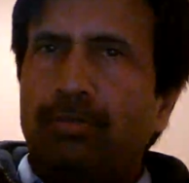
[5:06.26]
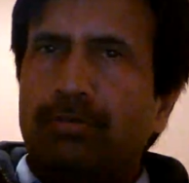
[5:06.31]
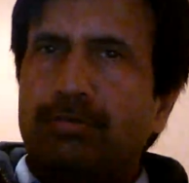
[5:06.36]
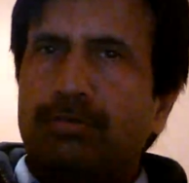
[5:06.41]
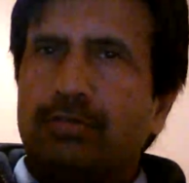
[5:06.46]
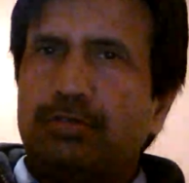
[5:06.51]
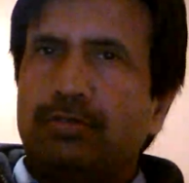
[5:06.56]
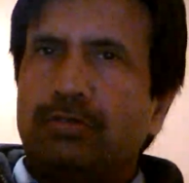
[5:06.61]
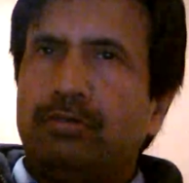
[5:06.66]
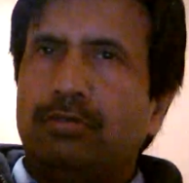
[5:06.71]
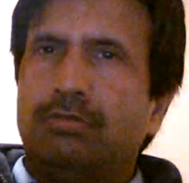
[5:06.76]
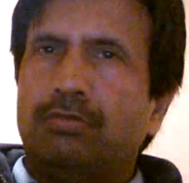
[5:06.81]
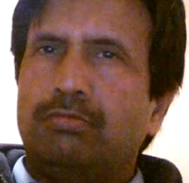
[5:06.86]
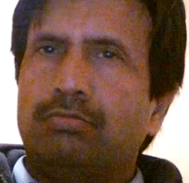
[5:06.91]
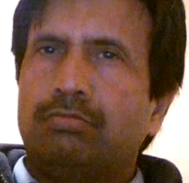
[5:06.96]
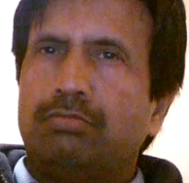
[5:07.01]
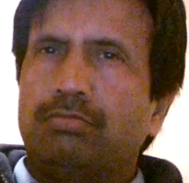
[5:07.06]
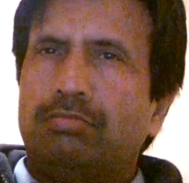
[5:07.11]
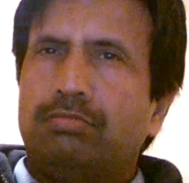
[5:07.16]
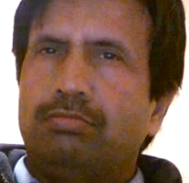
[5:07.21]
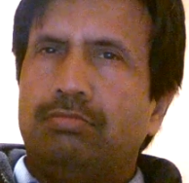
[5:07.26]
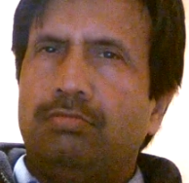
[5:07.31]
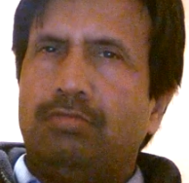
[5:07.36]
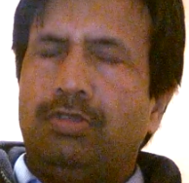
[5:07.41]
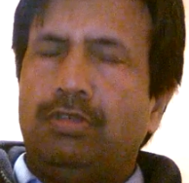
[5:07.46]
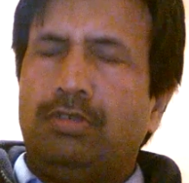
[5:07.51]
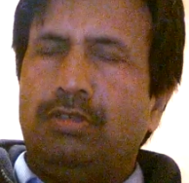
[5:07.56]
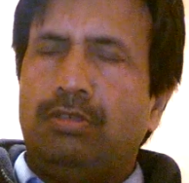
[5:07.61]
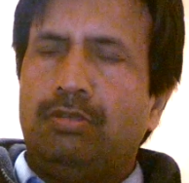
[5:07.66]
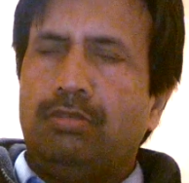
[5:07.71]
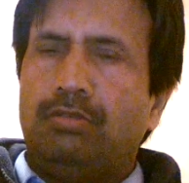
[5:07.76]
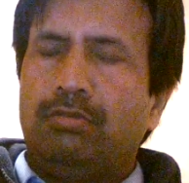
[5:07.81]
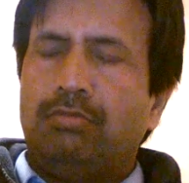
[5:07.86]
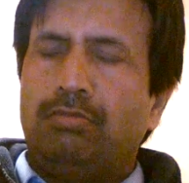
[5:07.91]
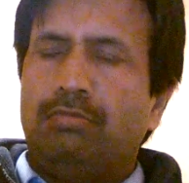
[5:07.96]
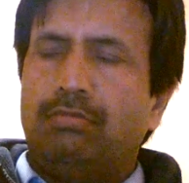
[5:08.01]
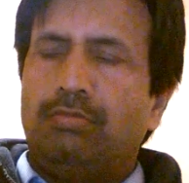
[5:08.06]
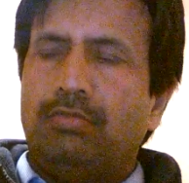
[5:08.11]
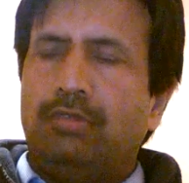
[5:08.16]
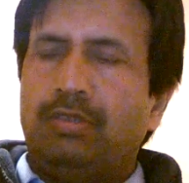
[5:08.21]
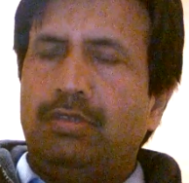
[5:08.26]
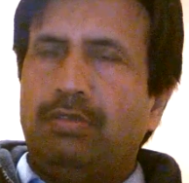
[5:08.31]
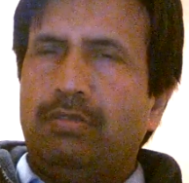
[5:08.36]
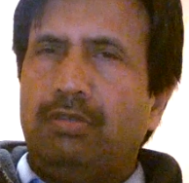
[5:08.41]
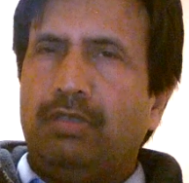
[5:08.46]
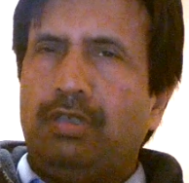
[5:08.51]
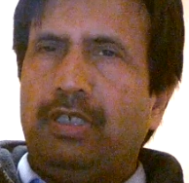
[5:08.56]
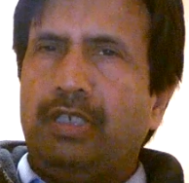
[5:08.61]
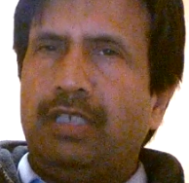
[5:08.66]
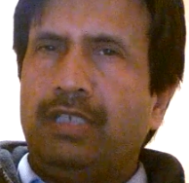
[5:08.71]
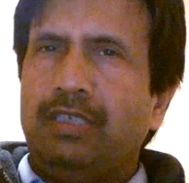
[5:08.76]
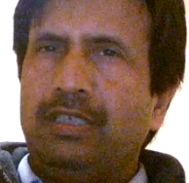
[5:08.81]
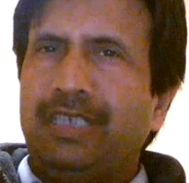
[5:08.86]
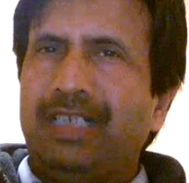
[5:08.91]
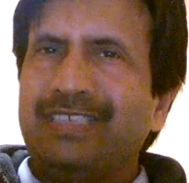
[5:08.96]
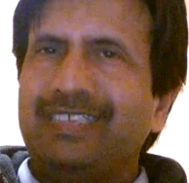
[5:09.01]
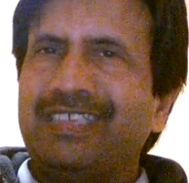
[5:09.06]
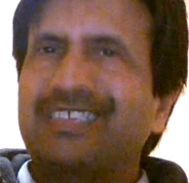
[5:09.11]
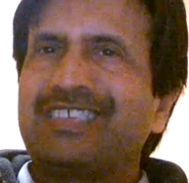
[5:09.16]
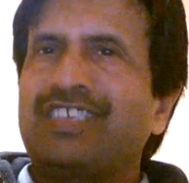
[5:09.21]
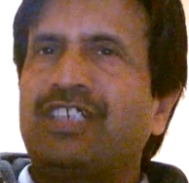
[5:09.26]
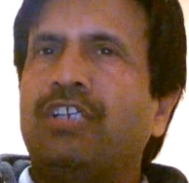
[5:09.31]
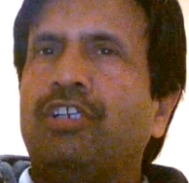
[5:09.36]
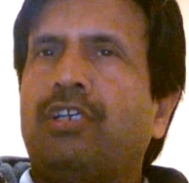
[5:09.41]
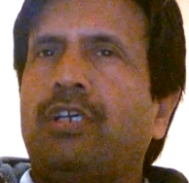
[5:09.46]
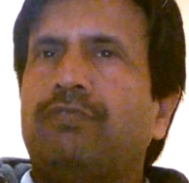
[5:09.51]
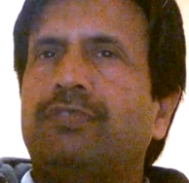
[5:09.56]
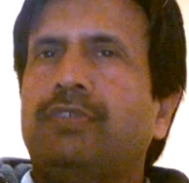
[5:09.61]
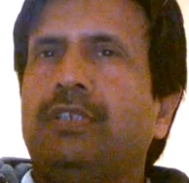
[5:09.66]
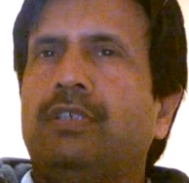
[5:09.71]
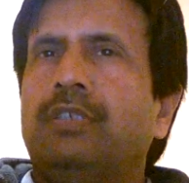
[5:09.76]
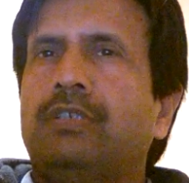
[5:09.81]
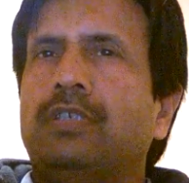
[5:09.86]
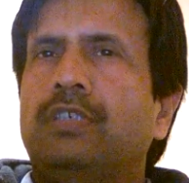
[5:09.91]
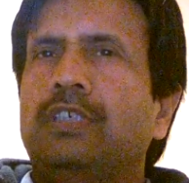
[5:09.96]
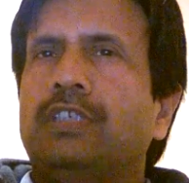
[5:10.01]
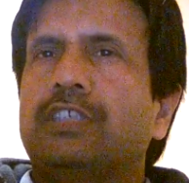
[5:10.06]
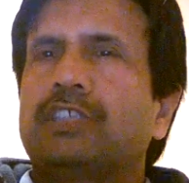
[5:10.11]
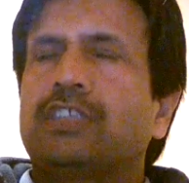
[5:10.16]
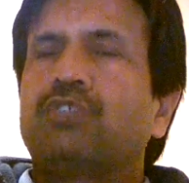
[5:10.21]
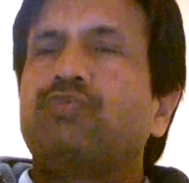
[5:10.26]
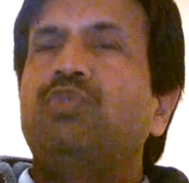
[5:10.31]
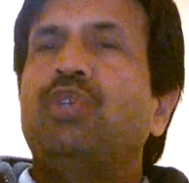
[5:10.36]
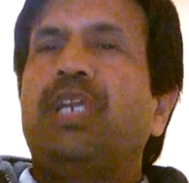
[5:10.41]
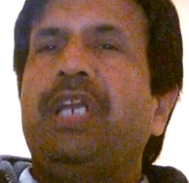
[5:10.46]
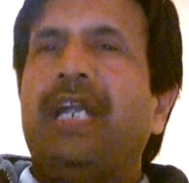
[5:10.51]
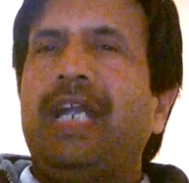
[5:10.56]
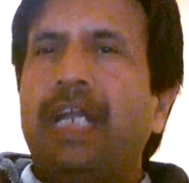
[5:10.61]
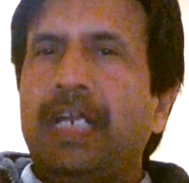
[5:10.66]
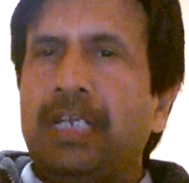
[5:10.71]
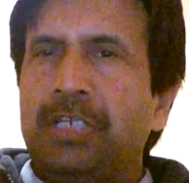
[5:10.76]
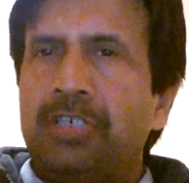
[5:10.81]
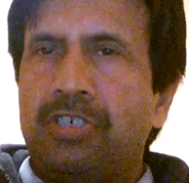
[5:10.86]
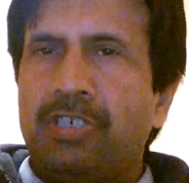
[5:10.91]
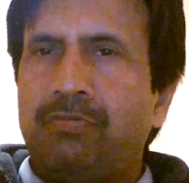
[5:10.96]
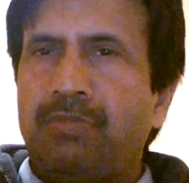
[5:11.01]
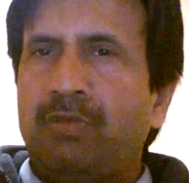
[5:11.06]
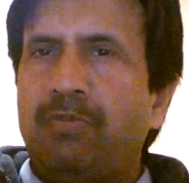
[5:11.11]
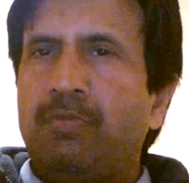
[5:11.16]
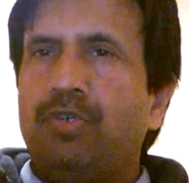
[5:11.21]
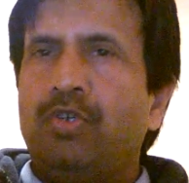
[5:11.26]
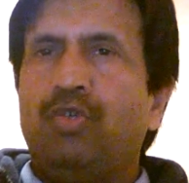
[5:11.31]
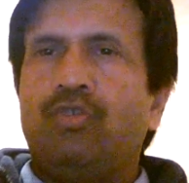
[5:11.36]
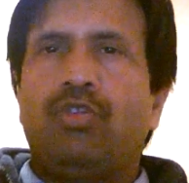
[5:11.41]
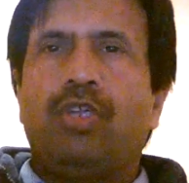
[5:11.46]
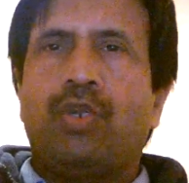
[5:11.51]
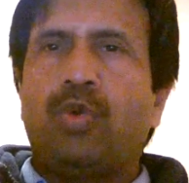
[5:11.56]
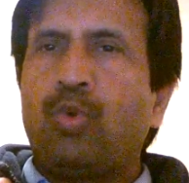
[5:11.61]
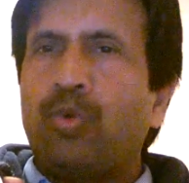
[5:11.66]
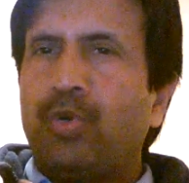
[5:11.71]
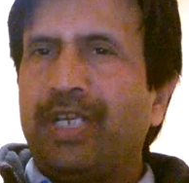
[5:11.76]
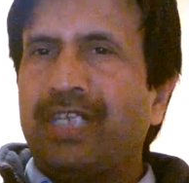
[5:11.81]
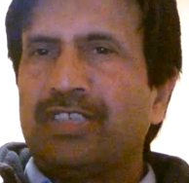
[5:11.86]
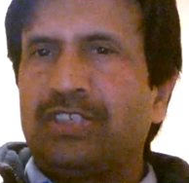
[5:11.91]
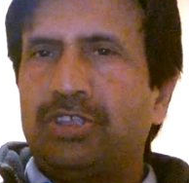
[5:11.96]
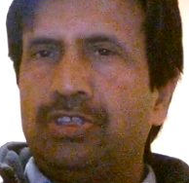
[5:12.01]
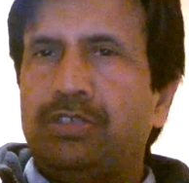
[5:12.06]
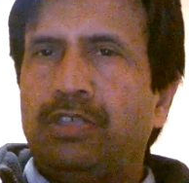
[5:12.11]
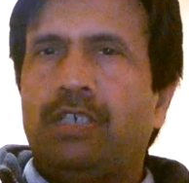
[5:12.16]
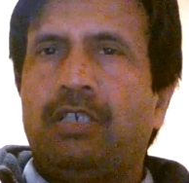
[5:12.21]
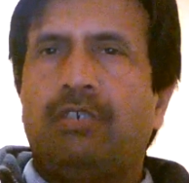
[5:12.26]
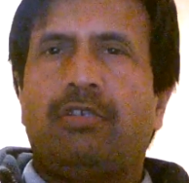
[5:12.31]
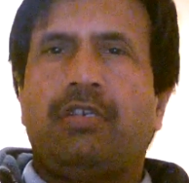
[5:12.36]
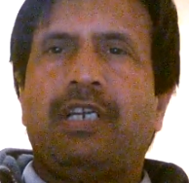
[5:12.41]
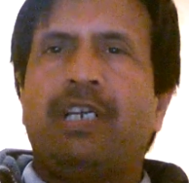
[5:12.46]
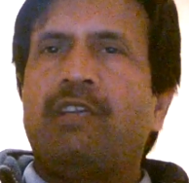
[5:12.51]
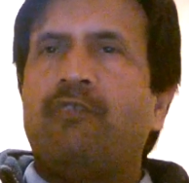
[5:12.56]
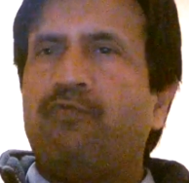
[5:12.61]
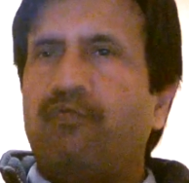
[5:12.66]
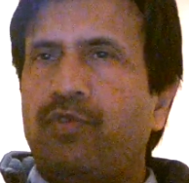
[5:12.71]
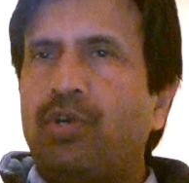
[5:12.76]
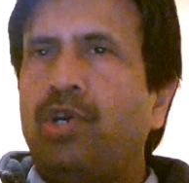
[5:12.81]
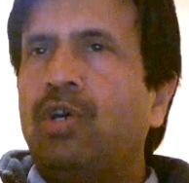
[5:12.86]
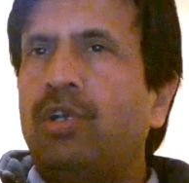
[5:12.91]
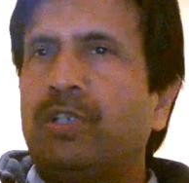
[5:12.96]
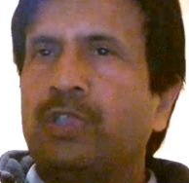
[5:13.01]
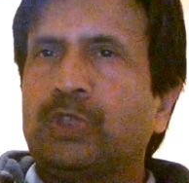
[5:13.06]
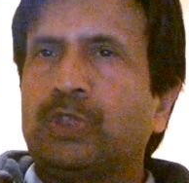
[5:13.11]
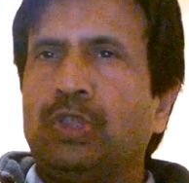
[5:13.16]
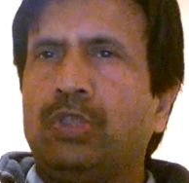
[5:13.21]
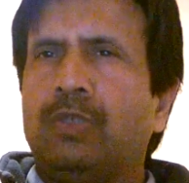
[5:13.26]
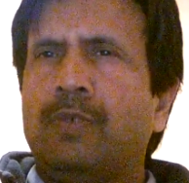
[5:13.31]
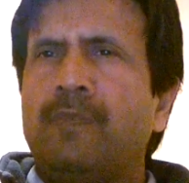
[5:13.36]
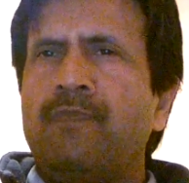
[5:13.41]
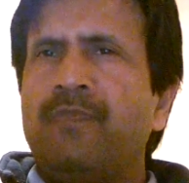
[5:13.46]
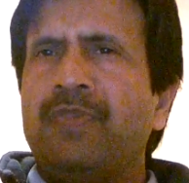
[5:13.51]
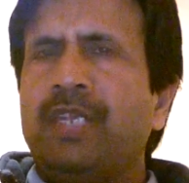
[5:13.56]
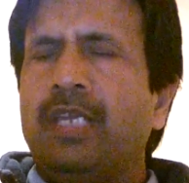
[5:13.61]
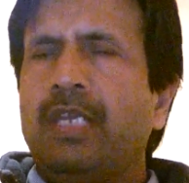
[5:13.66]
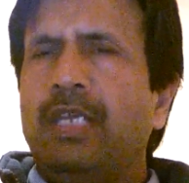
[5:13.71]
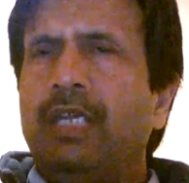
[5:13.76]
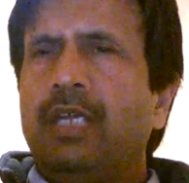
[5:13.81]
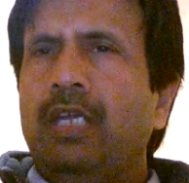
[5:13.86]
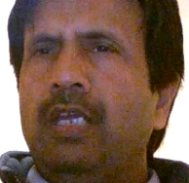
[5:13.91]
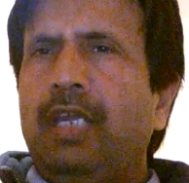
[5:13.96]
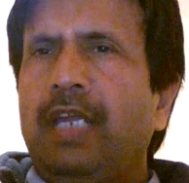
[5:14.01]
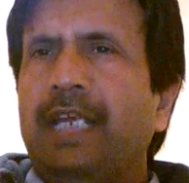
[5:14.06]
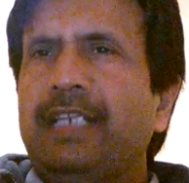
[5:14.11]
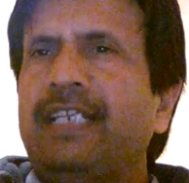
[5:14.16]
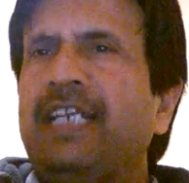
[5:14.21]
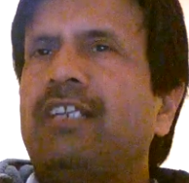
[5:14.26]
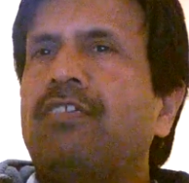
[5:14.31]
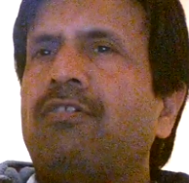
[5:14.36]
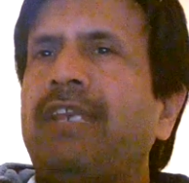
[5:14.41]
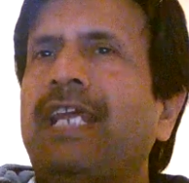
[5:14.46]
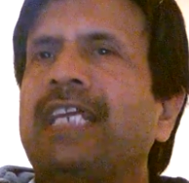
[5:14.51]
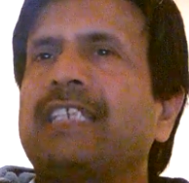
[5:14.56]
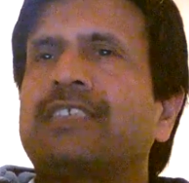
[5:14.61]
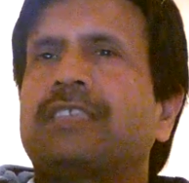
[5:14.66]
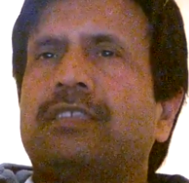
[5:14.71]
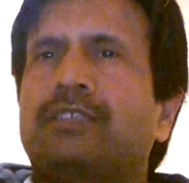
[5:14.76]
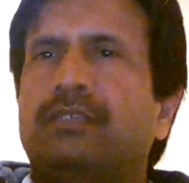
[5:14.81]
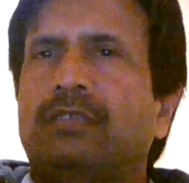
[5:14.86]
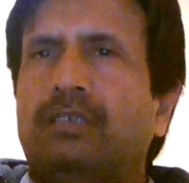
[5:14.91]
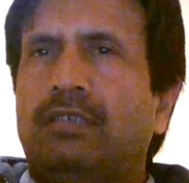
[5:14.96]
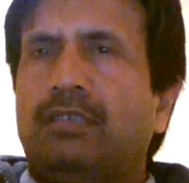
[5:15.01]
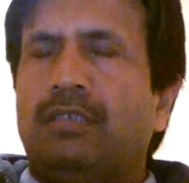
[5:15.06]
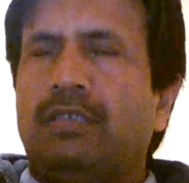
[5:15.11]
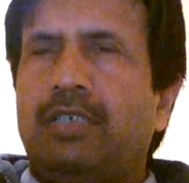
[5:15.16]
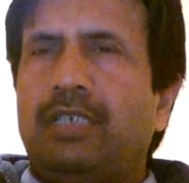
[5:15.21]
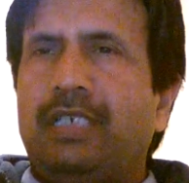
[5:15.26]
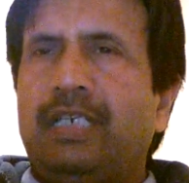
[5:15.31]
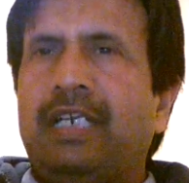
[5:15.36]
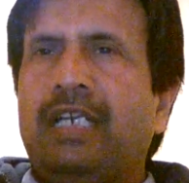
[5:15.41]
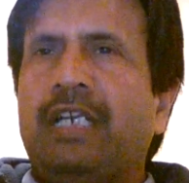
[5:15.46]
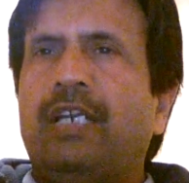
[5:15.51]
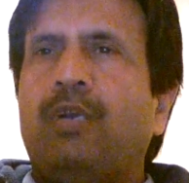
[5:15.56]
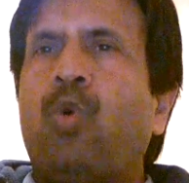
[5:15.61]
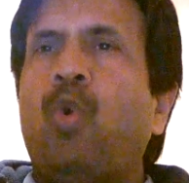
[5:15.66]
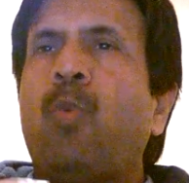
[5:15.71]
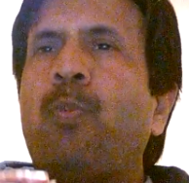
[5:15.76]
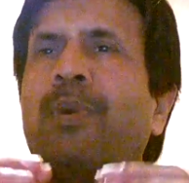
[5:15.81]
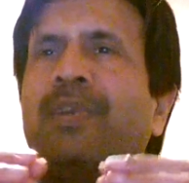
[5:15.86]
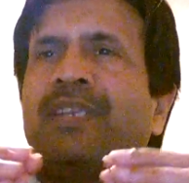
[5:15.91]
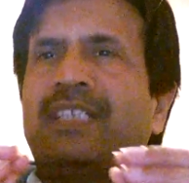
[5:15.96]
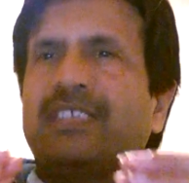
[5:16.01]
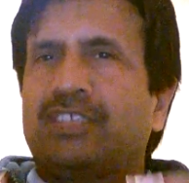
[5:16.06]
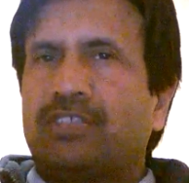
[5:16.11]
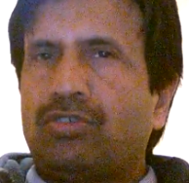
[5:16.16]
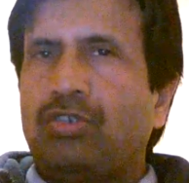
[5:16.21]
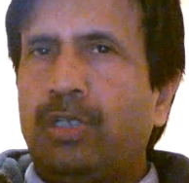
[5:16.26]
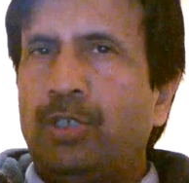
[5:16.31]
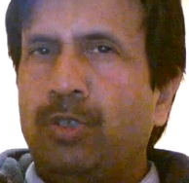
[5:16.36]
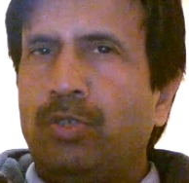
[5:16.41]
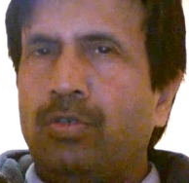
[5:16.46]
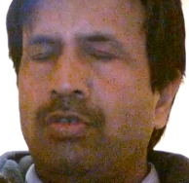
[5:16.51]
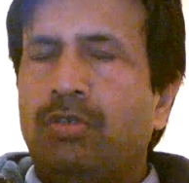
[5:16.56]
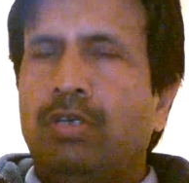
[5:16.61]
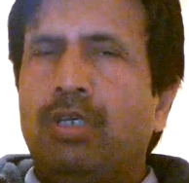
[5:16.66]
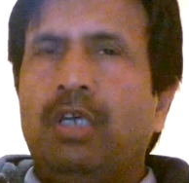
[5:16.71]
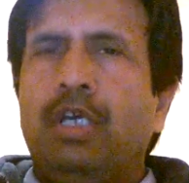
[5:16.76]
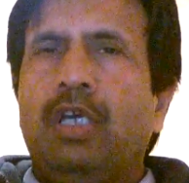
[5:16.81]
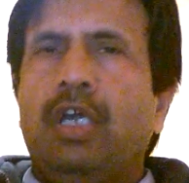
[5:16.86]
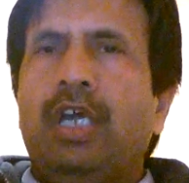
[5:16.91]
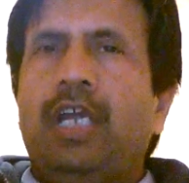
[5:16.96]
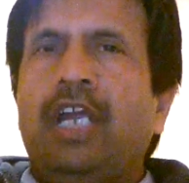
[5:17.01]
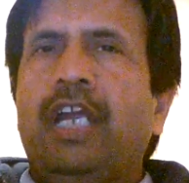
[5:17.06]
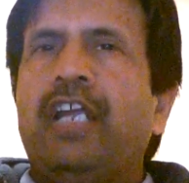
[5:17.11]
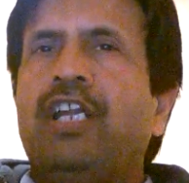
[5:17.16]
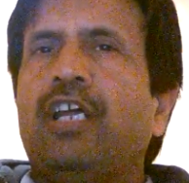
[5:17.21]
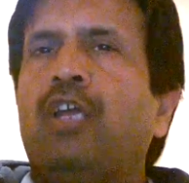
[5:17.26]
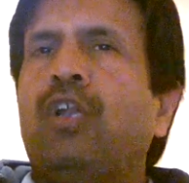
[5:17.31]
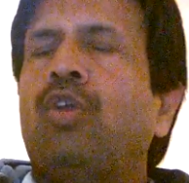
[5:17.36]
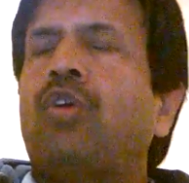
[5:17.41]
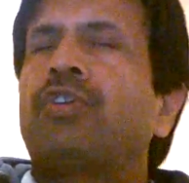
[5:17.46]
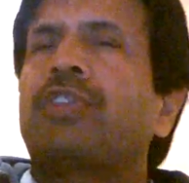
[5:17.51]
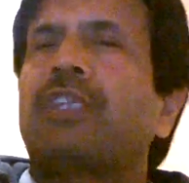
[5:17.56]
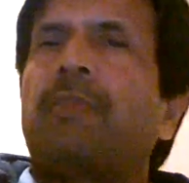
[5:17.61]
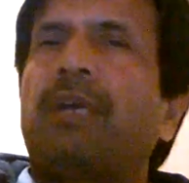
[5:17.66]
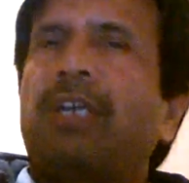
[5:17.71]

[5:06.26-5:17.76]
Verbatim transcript: you know, so uh, uh, as a result of the severe head injury, maybe due to the road accident or any falls, you know, and that cracks uh, open the skull, you know, and allowing